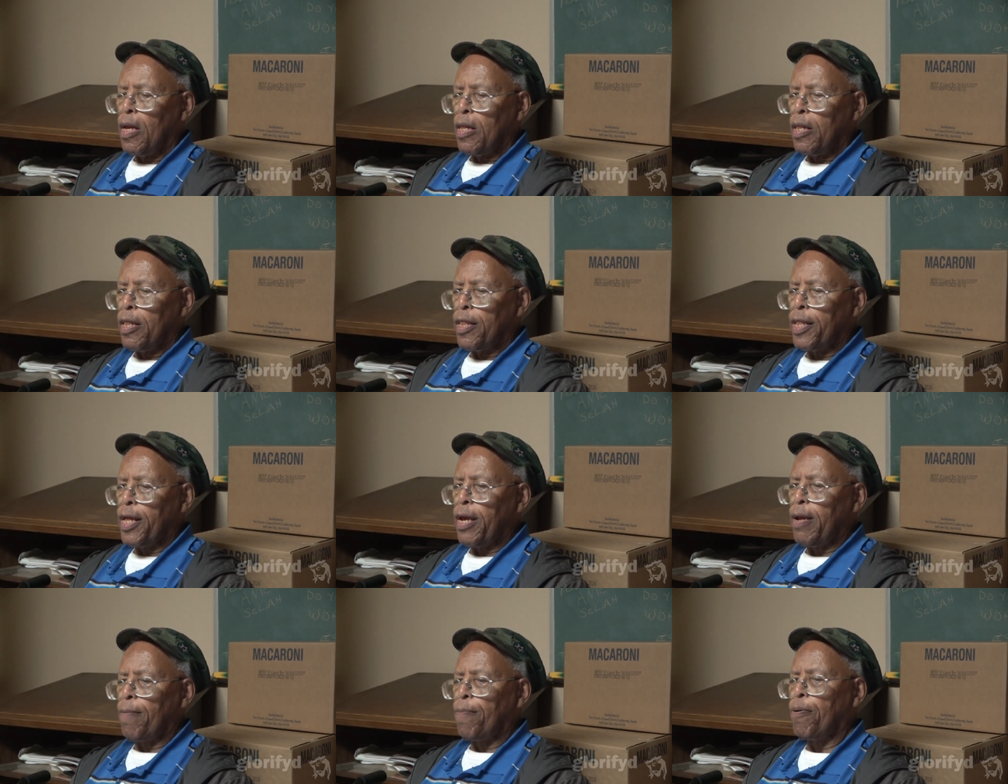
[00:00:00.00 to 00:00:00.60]

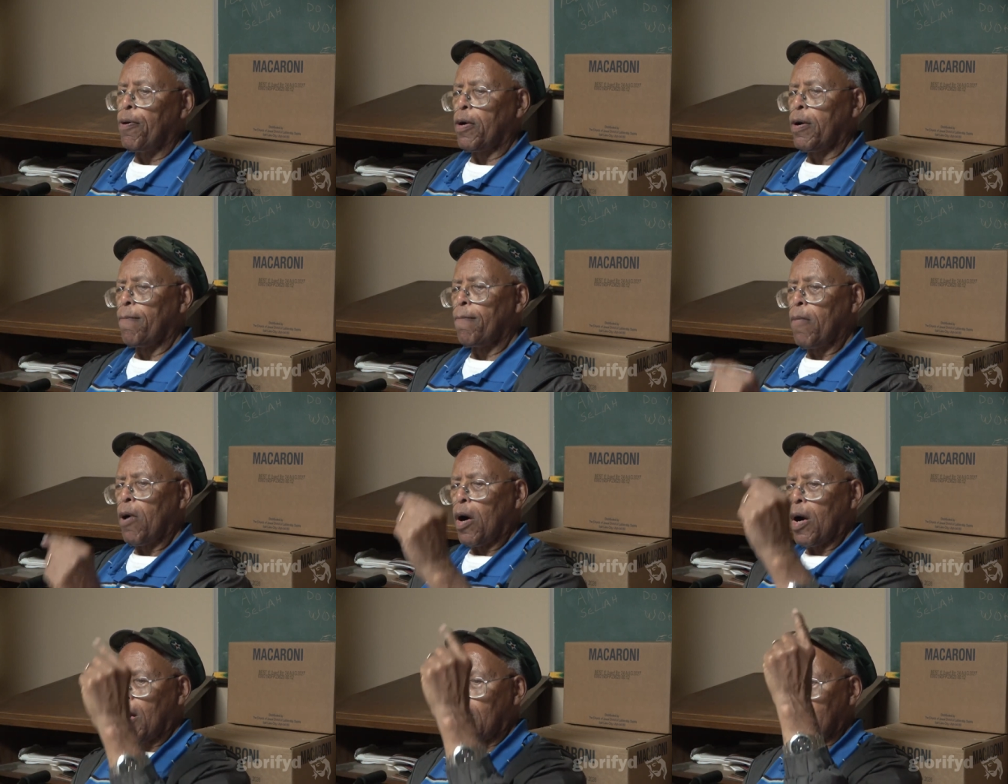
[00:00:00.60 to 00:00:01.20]
They put a
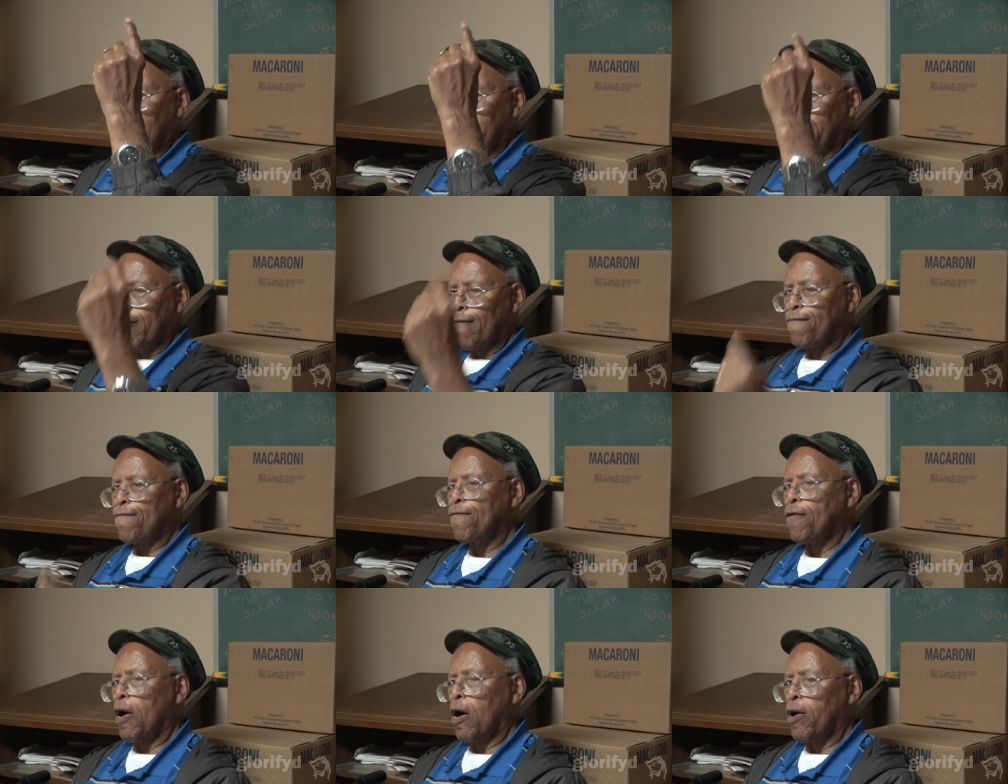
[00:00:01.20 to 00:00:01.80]
mark on the
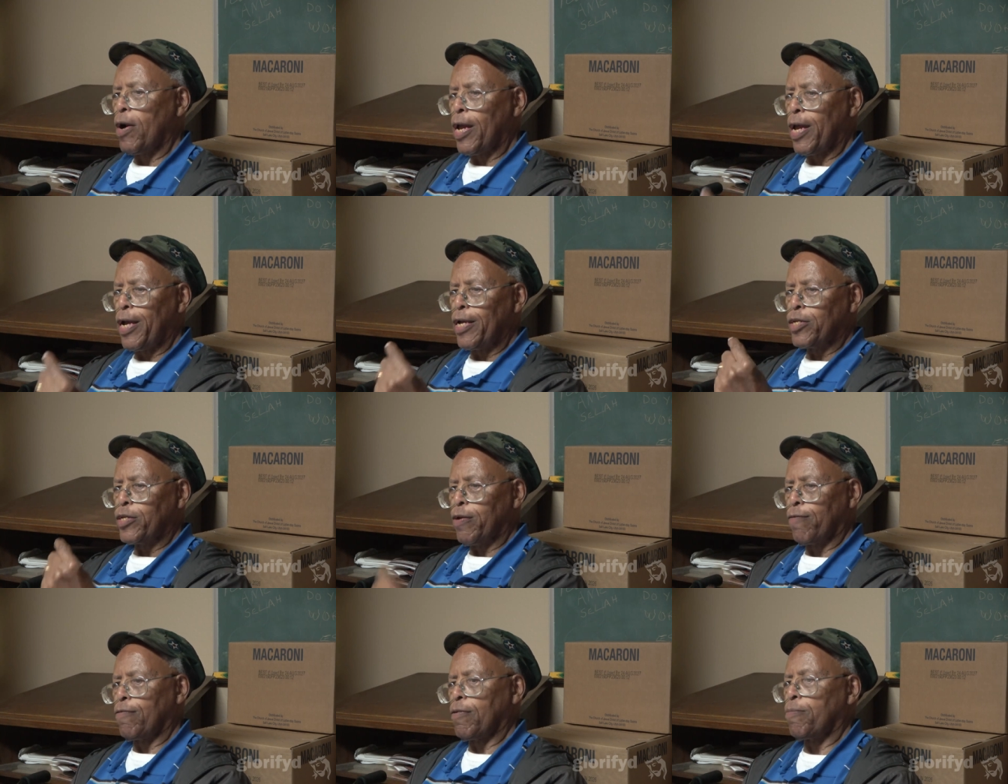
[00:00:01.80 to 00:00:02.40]

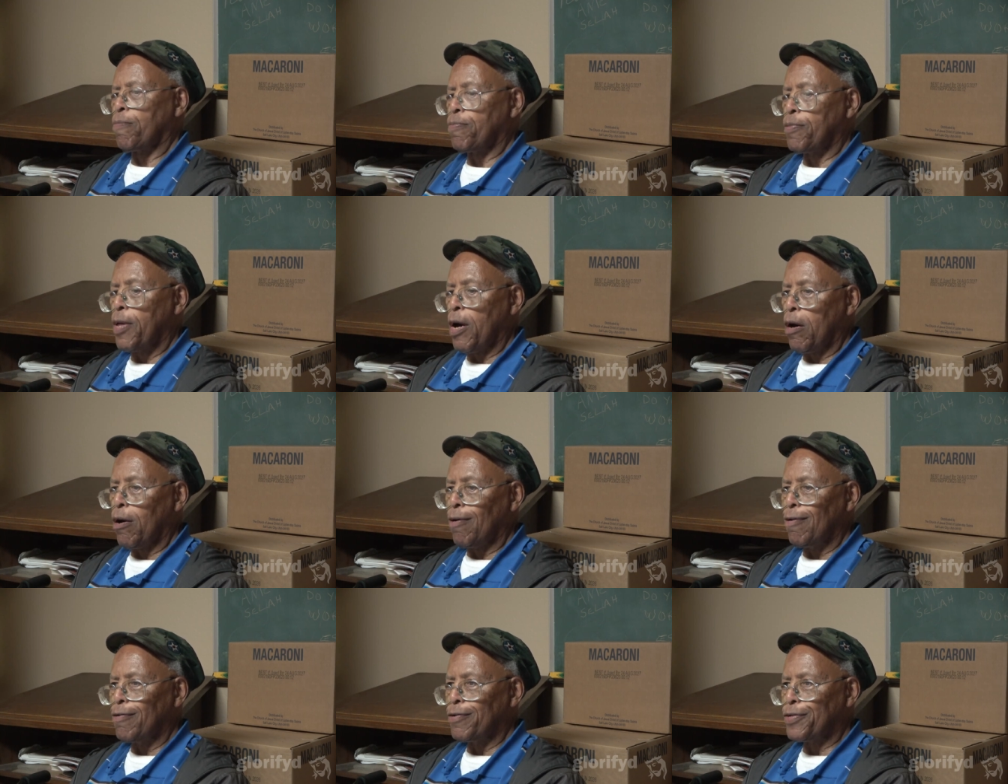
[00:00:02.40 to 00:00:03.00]
foreheads of
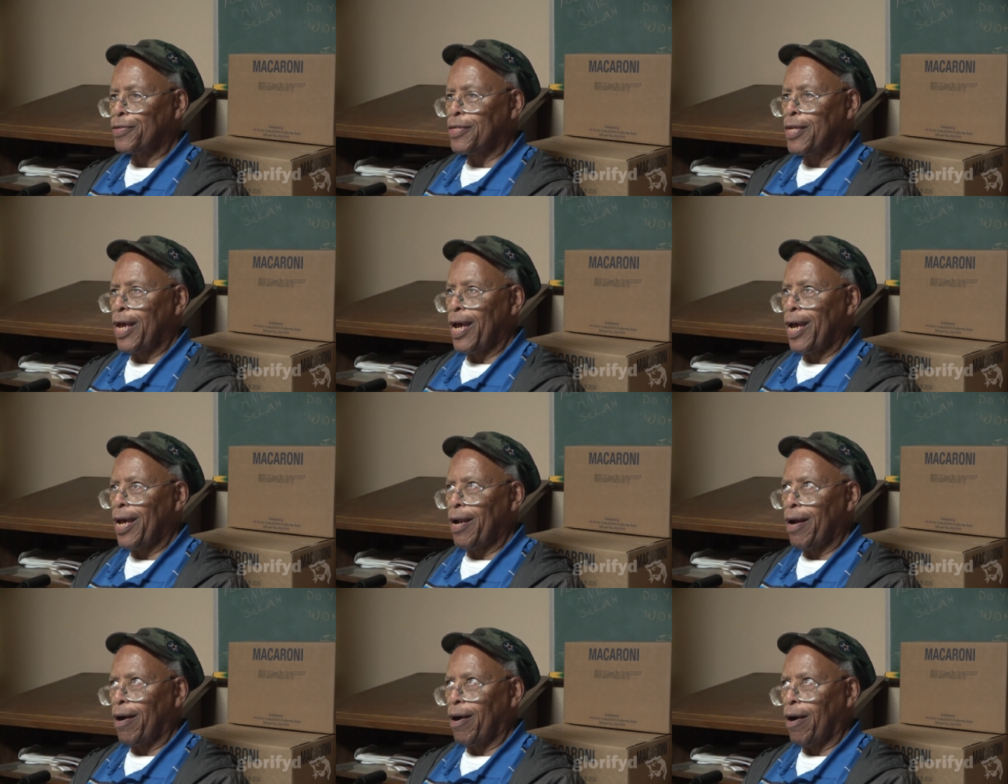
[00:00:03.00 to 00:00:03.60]
those
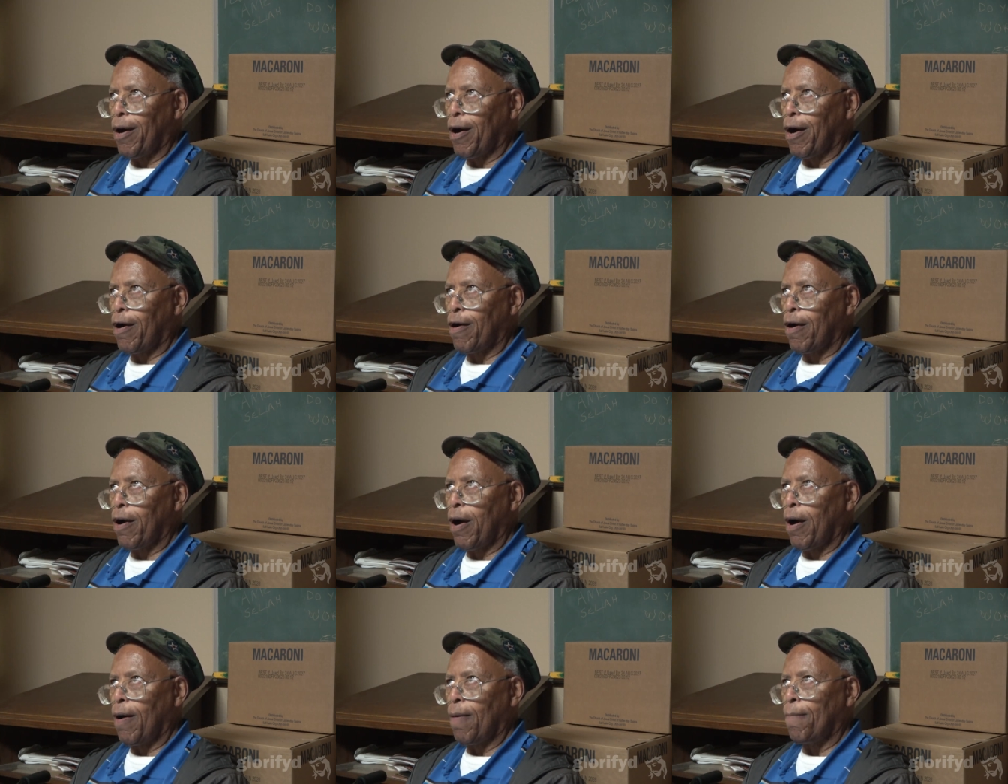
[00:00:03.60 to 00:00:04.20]
that
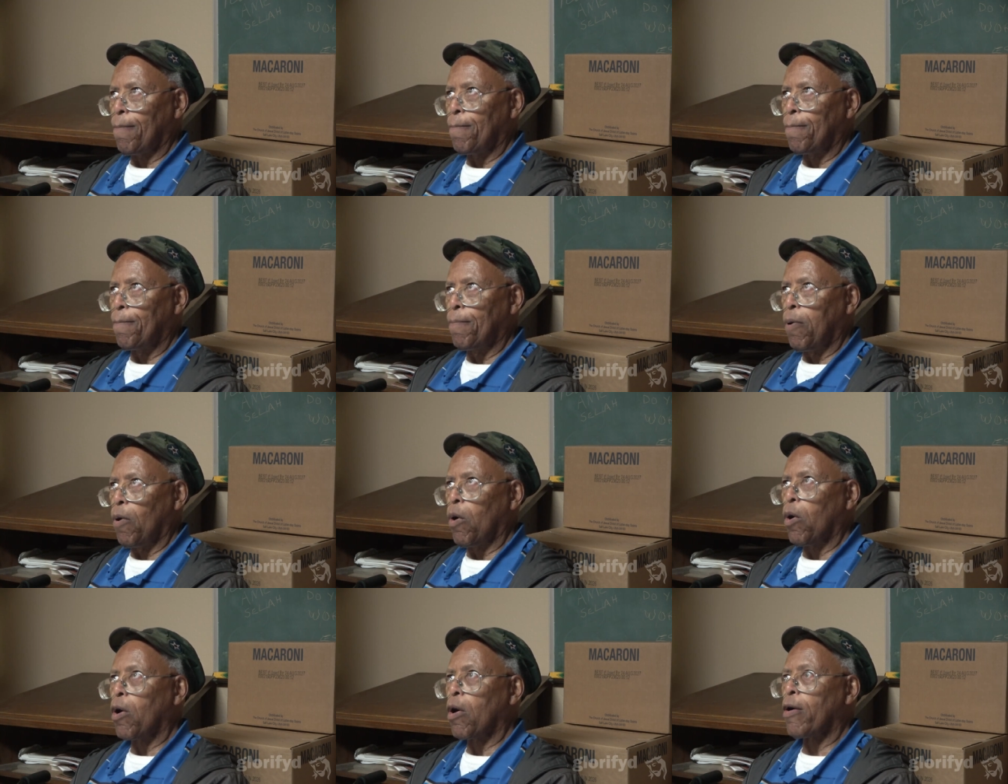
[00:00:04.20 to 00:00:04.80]
are
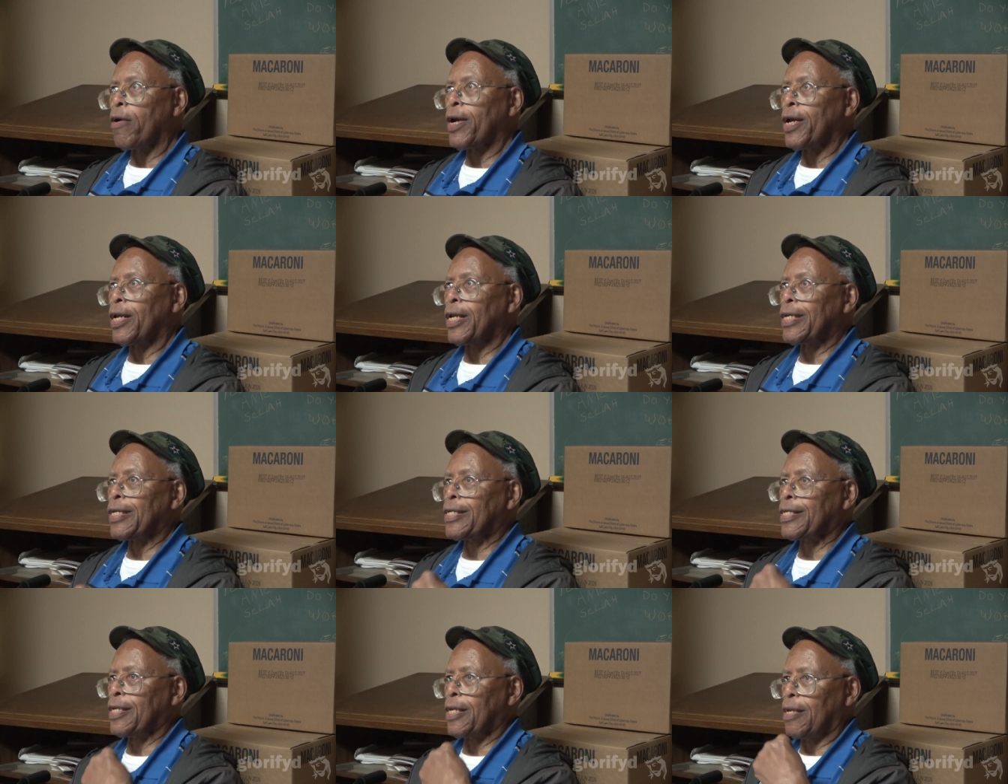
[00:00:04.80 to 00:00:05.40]

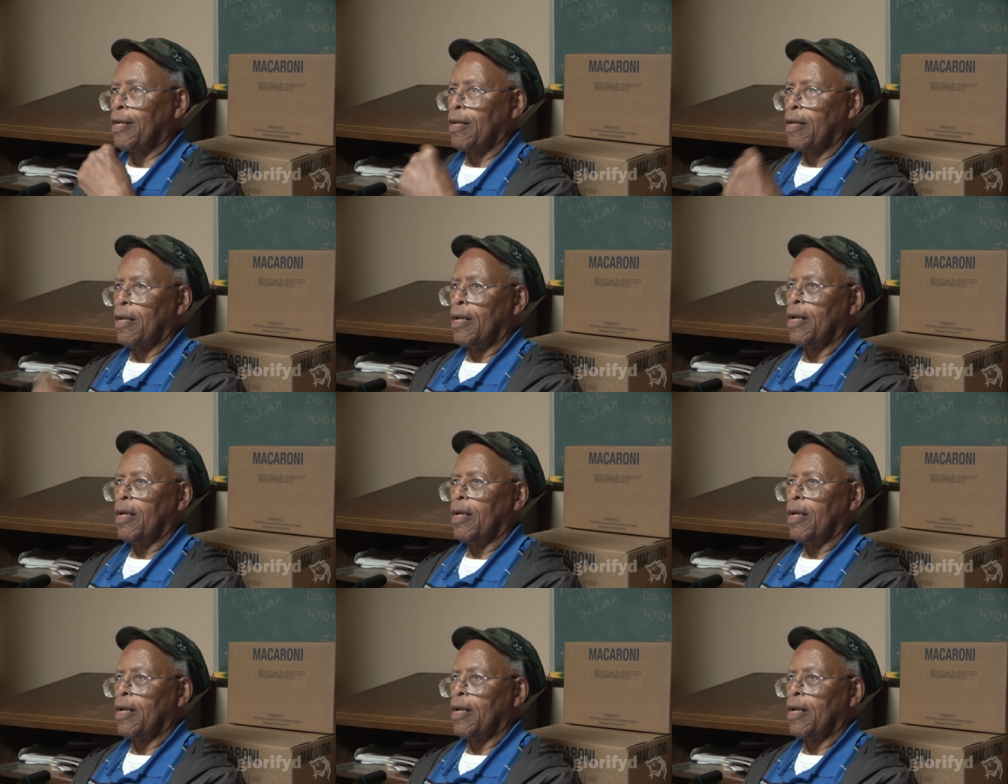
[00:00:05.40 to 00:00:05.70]
abhorrent